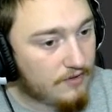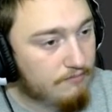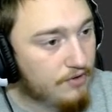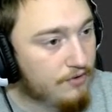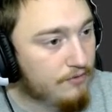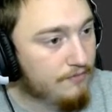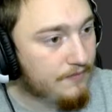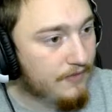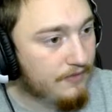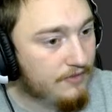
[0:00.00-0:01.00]

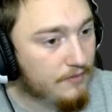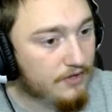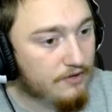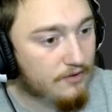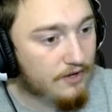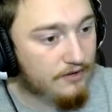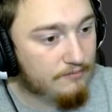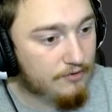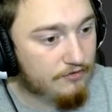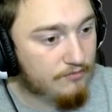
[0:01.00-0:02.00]
Boom. Then we can go ahead
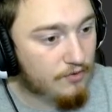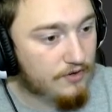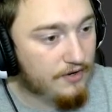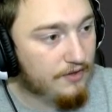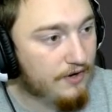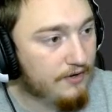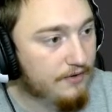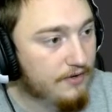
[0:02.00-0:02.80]
and put some more into there.